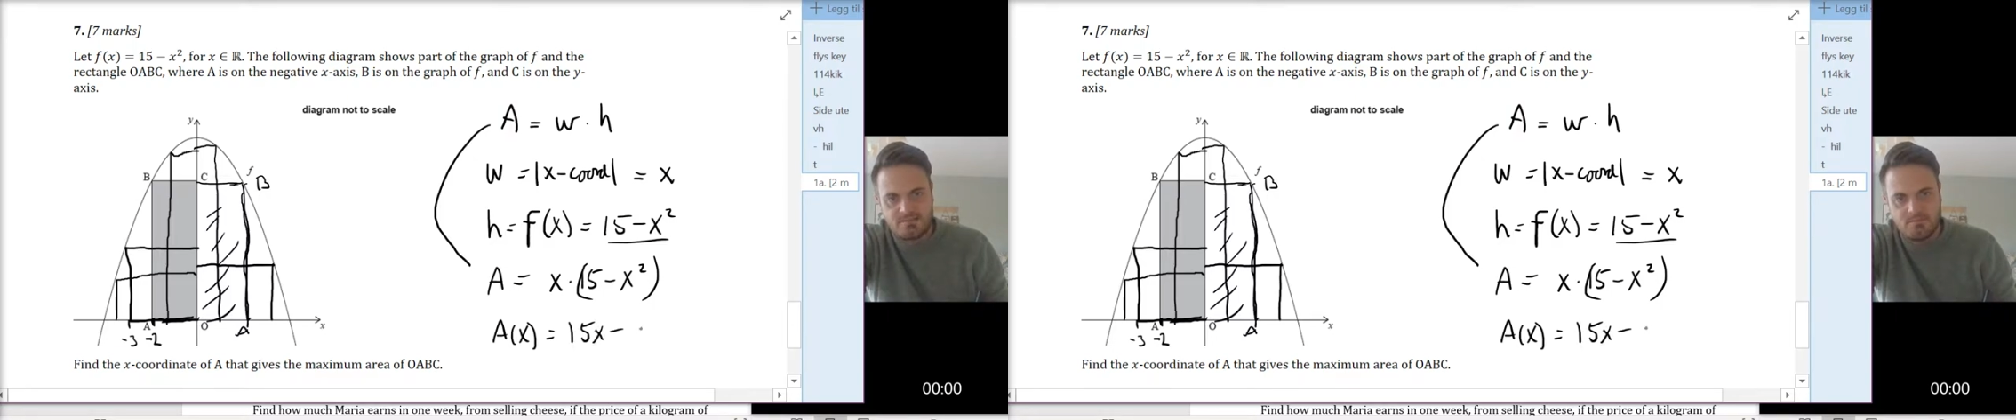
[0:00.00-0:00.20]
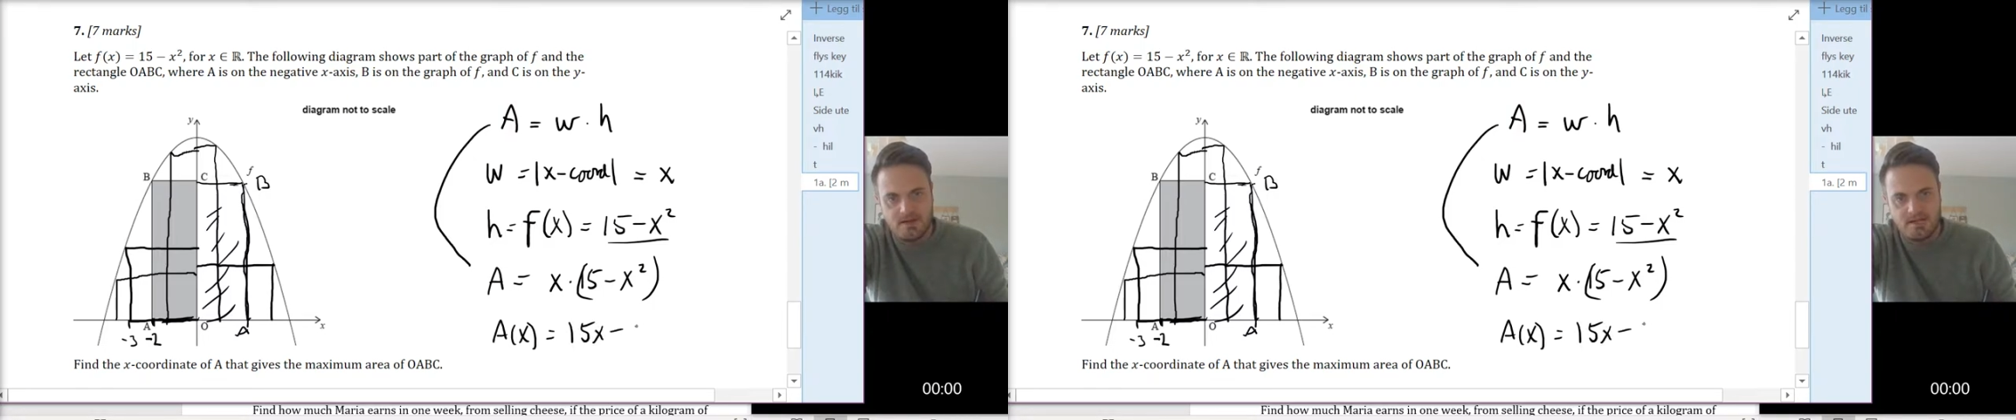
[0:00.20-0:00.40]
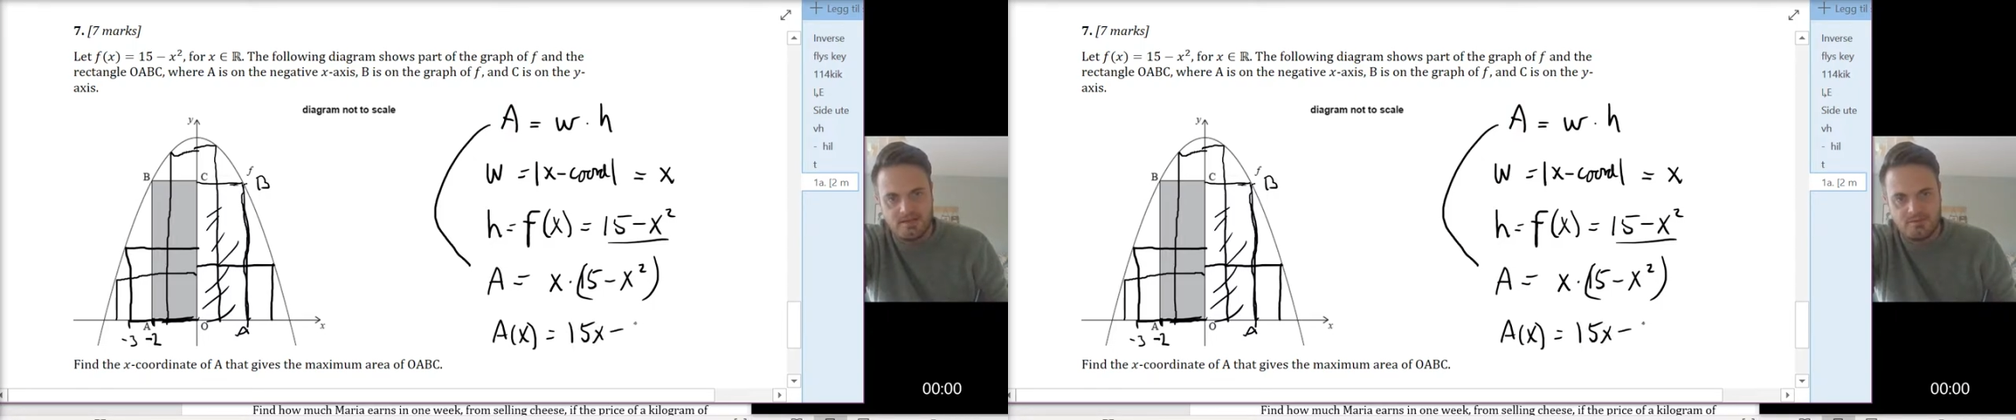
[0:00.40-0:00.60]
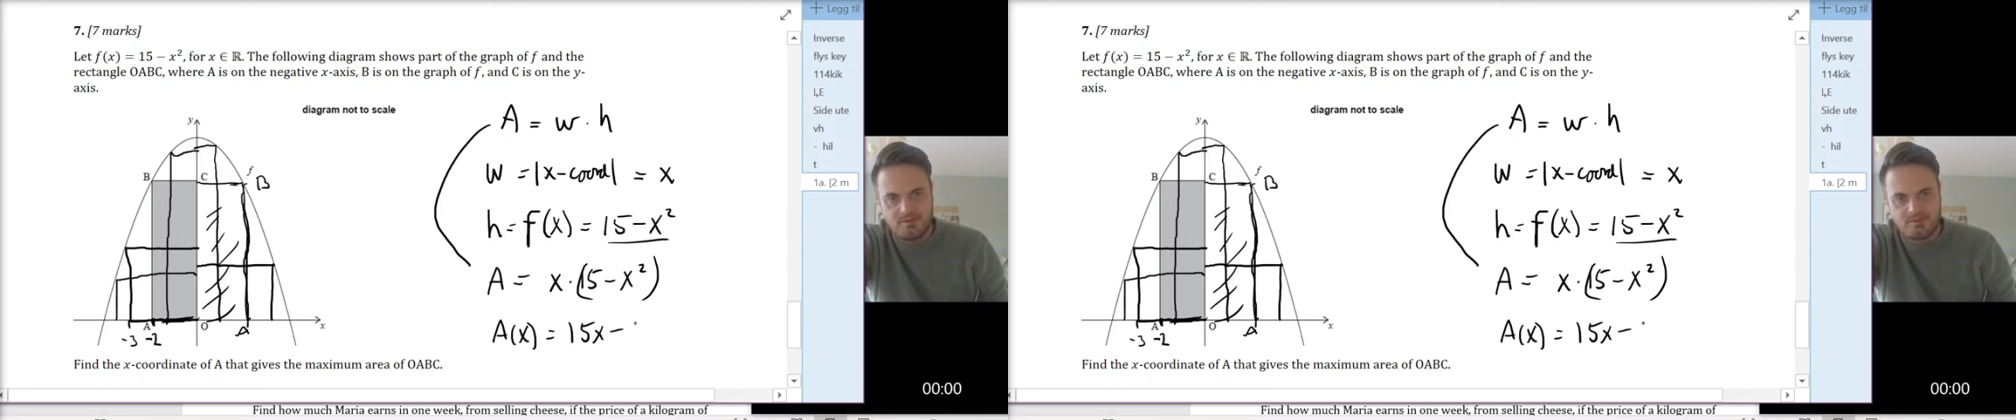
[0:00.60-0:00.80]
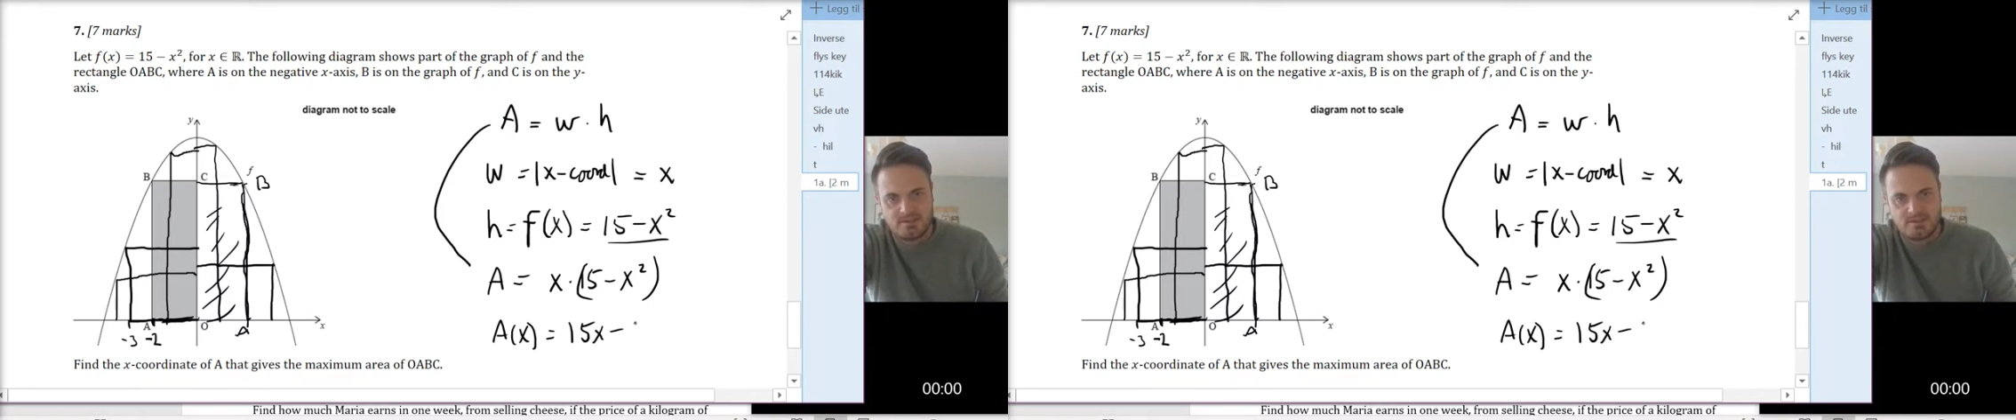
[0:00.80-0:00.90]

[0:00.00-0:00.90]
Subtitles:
minus